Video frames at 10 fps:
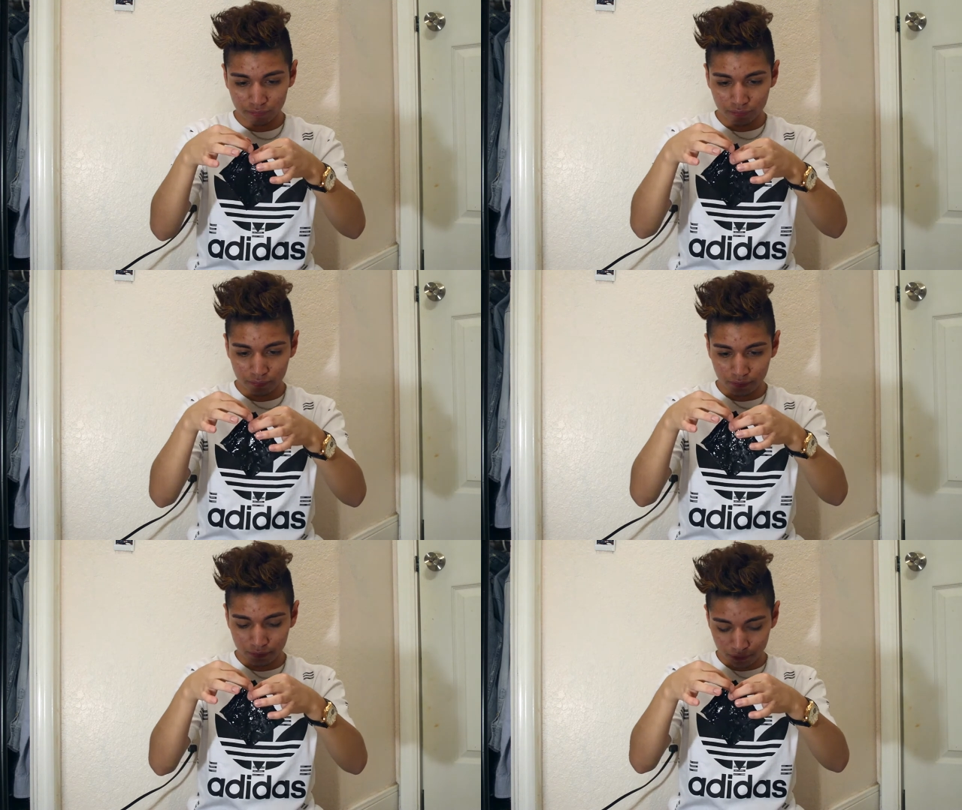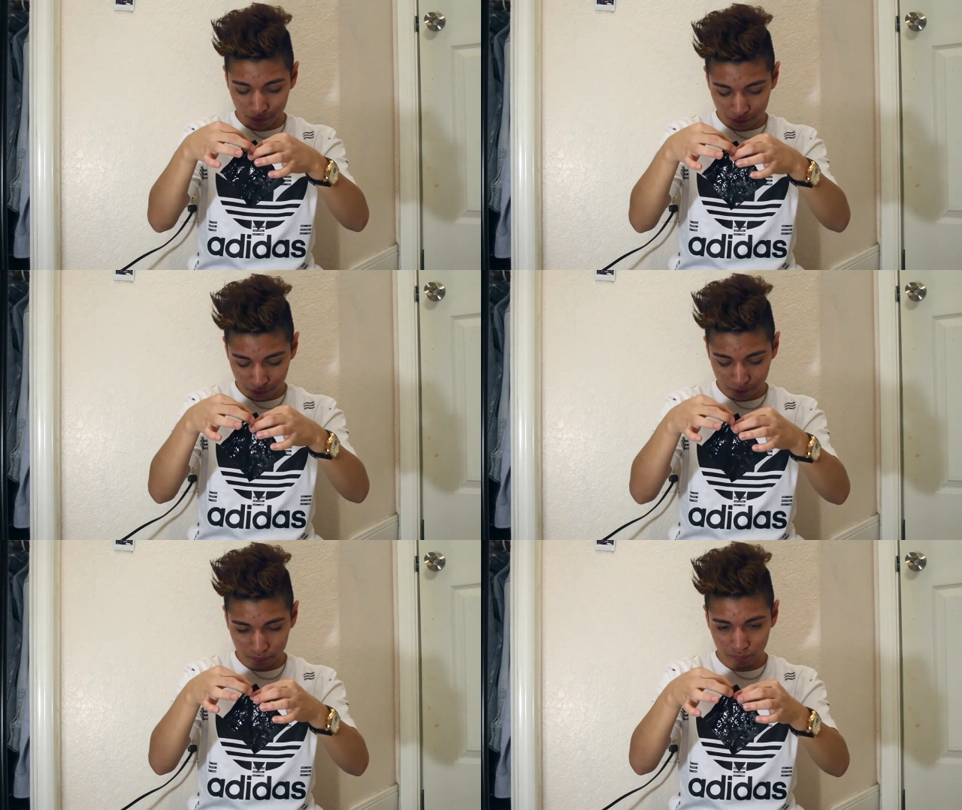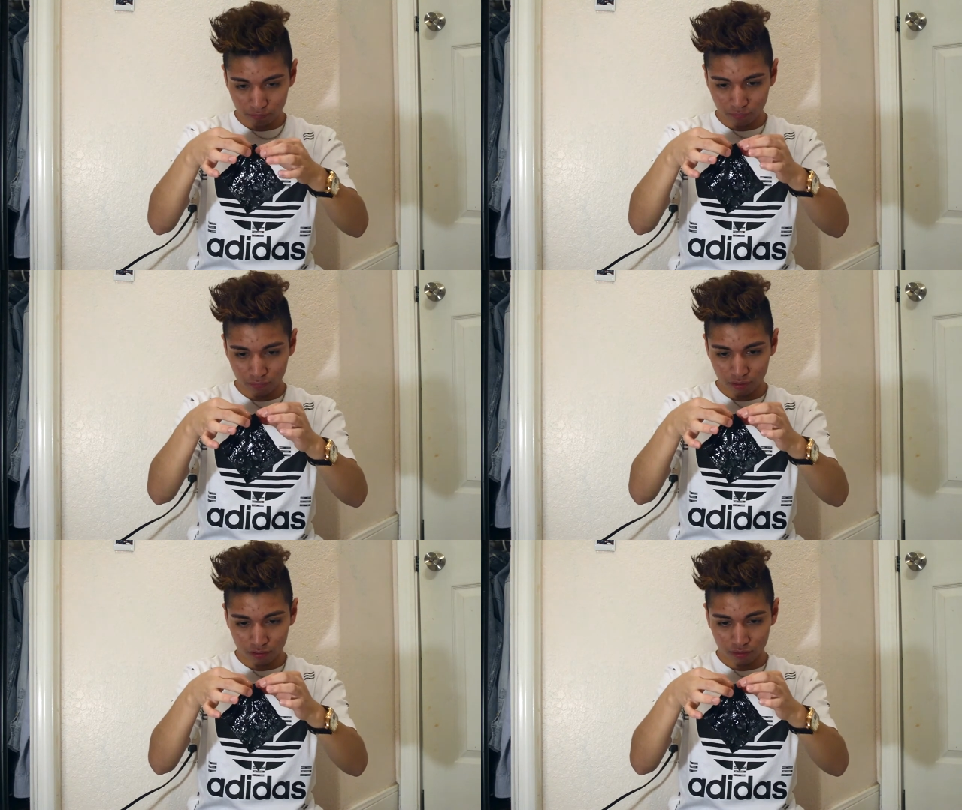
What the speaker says: No one is speaking in this clip.